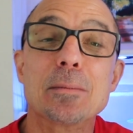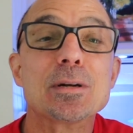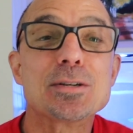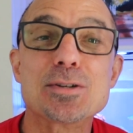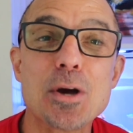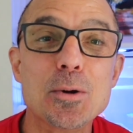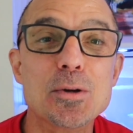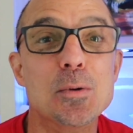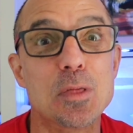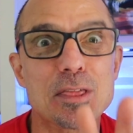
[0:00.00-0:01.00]
I'm gonna show
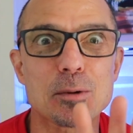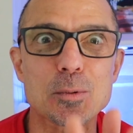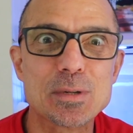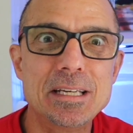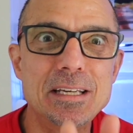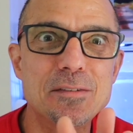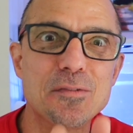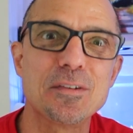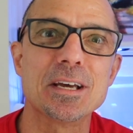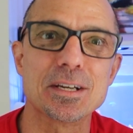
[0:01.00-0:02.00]
you three
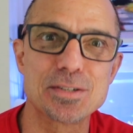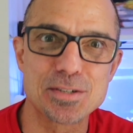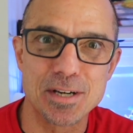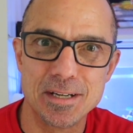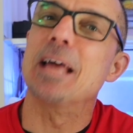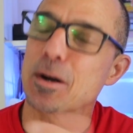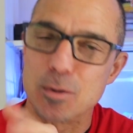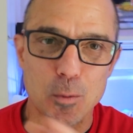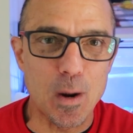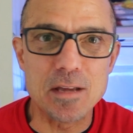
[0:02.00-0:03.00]
fish that are
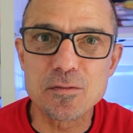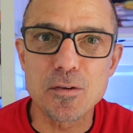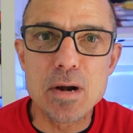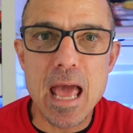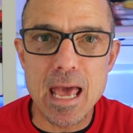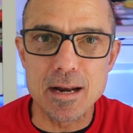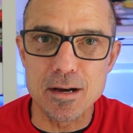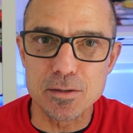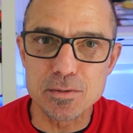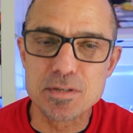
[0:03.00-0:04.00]
great for
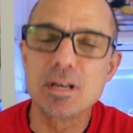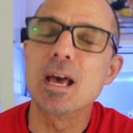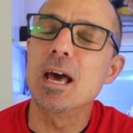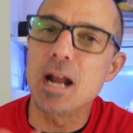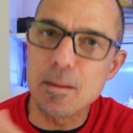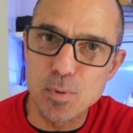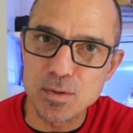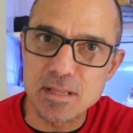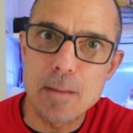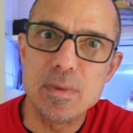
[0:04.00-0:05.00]
nanos, and I
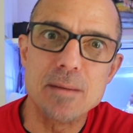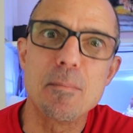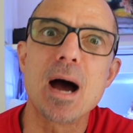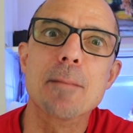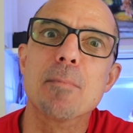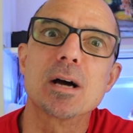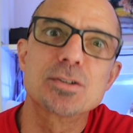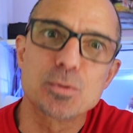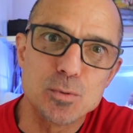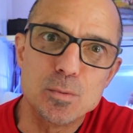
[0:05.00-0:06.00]
put them in my
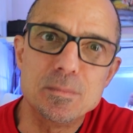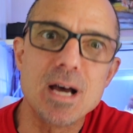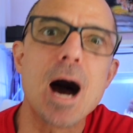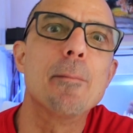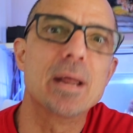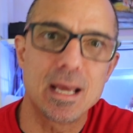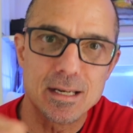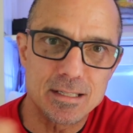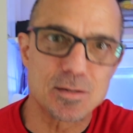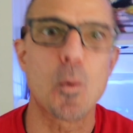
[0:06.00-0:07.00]
mushroom
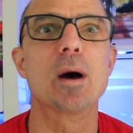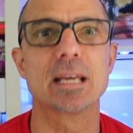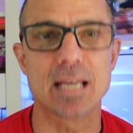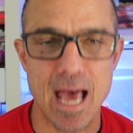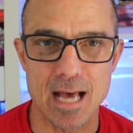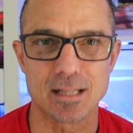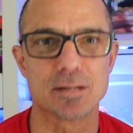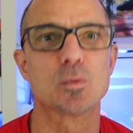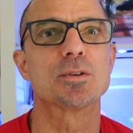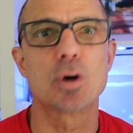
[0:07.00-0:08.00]
dominated 20
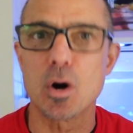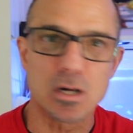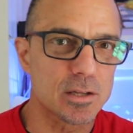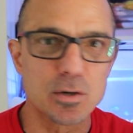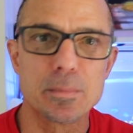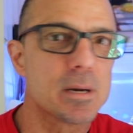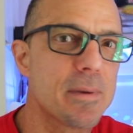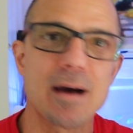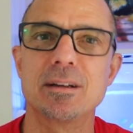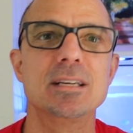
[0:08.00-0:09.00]
gallon. We'll talk a little bit
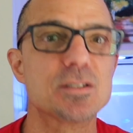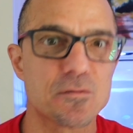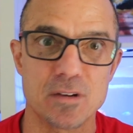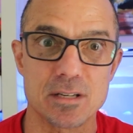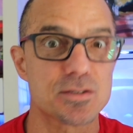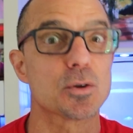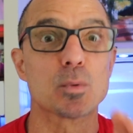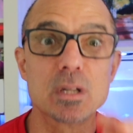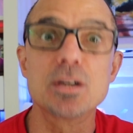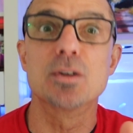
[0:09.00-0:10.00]
about each fish. They're
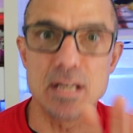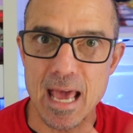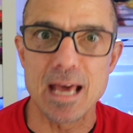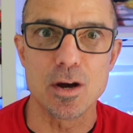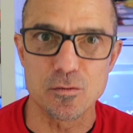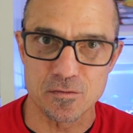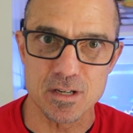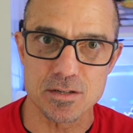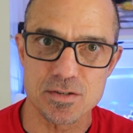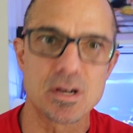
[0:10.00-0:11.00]
really good nano
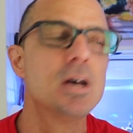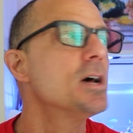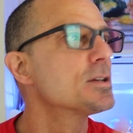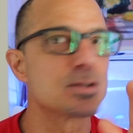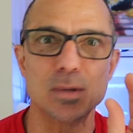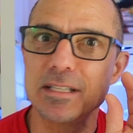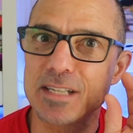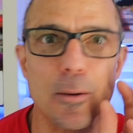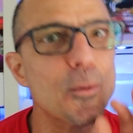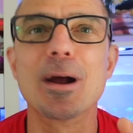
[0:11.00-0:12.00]
fish. So let's
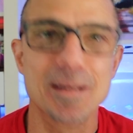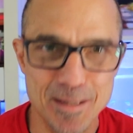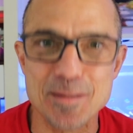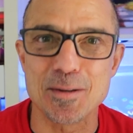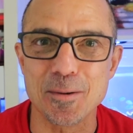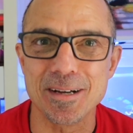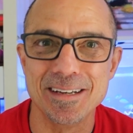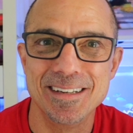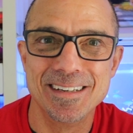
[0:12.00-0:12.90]
get right into it.